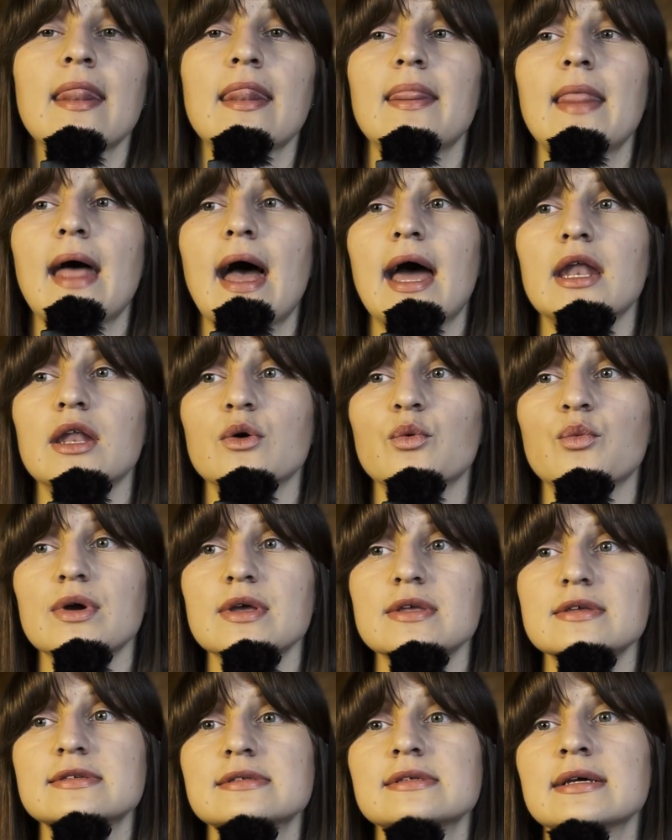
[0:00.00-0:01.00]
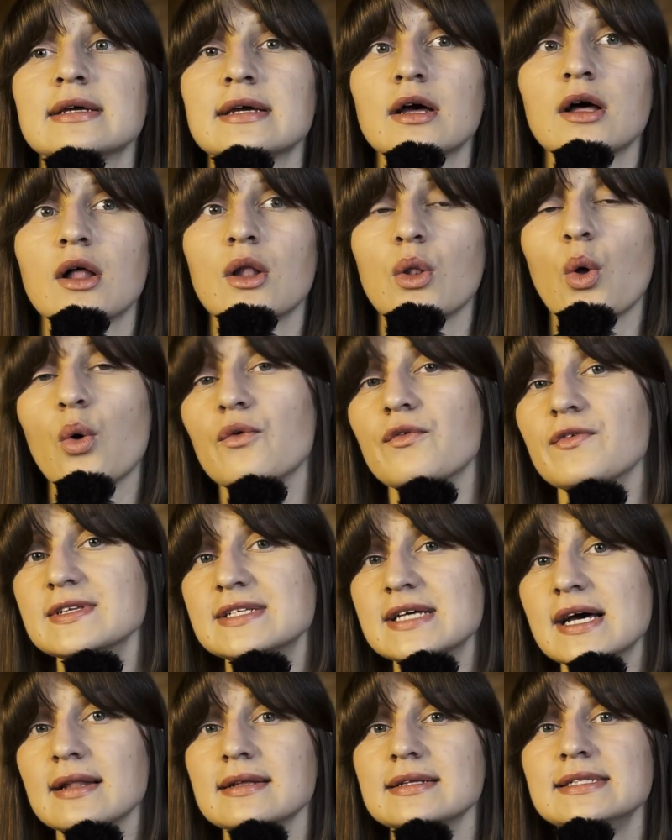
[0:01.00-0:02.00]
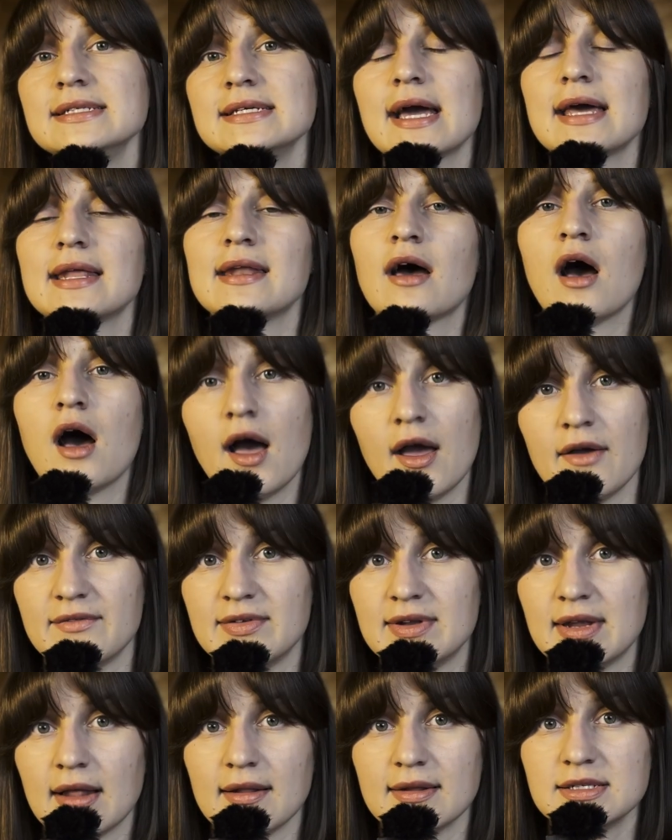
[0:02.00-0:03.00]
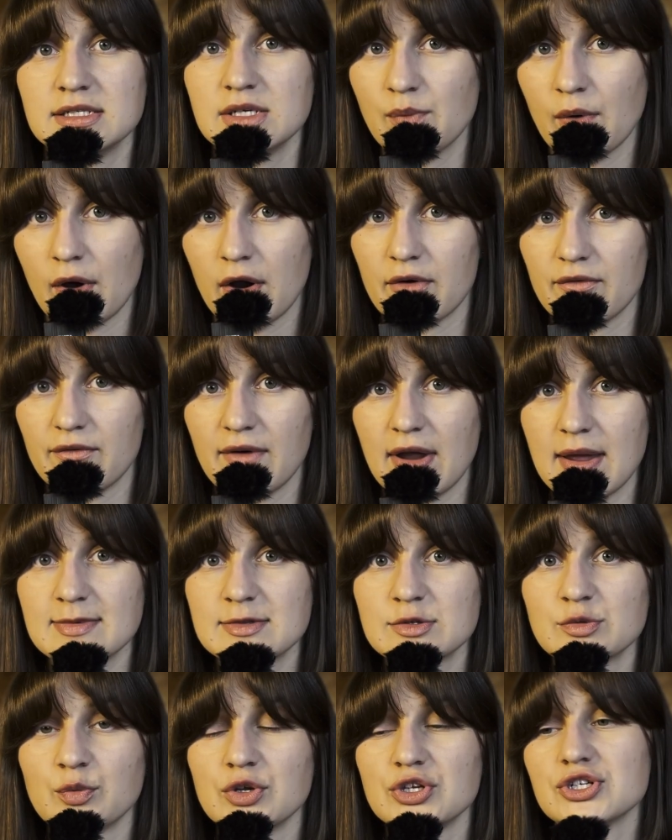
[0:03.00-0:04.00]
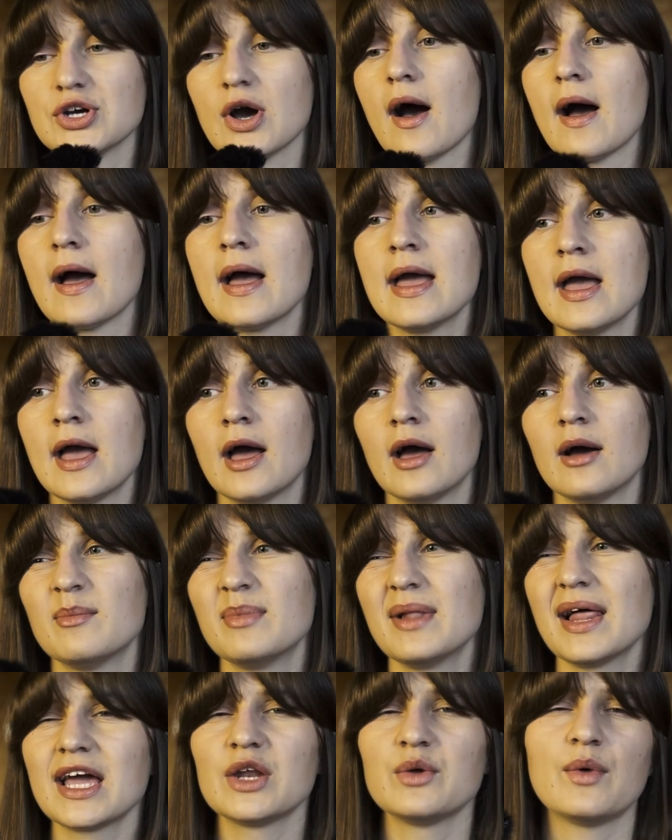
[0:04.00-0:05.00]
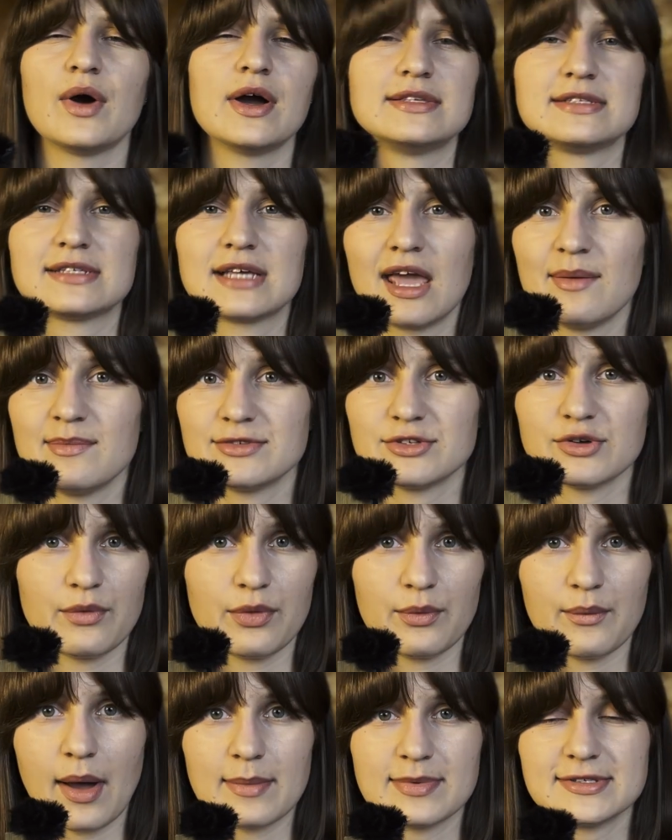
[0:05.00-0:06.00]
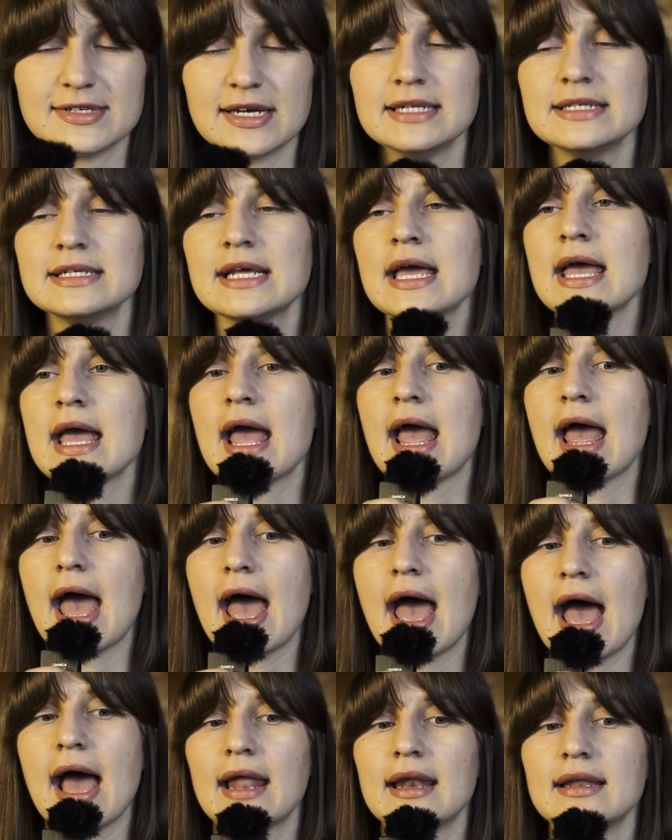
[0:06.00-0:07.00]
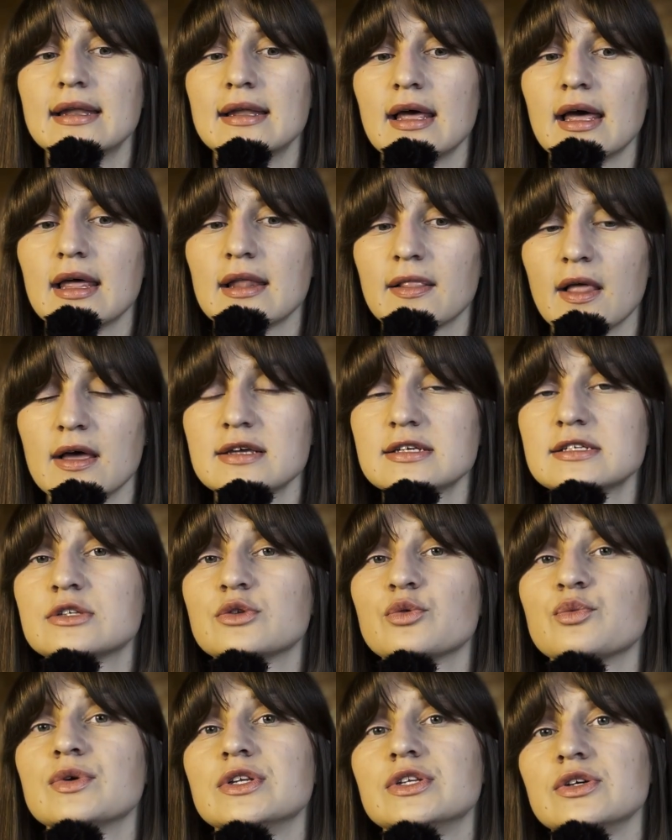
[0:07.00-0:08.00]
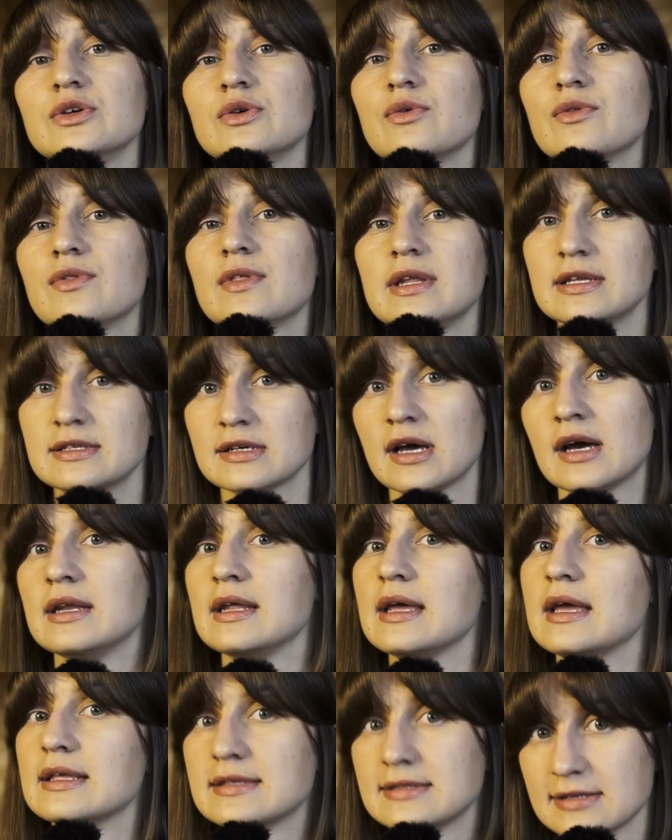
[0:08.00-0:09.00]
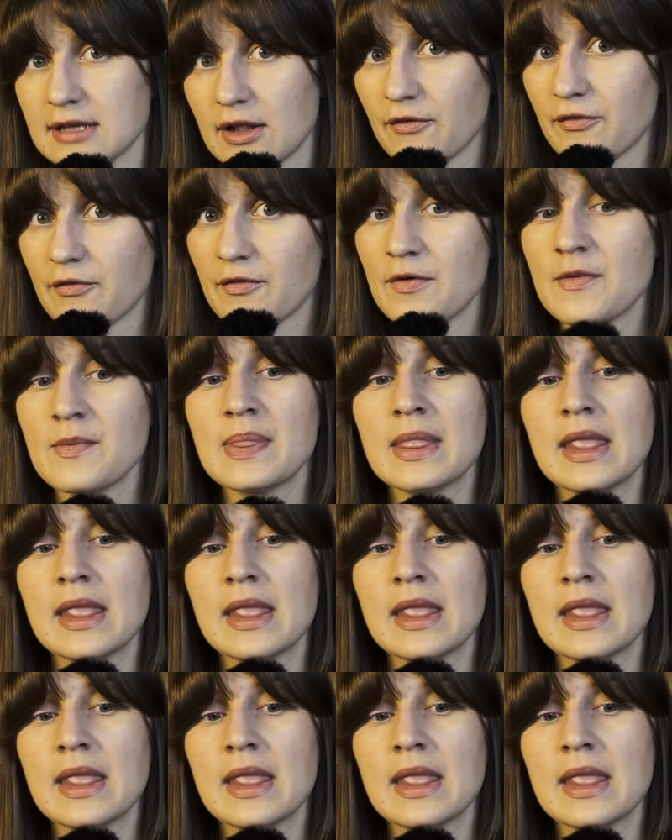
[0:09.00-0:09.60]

than with low fidelity and high fidelity wireframes, which are black and white schemes of the website. And at last, we do the design itself.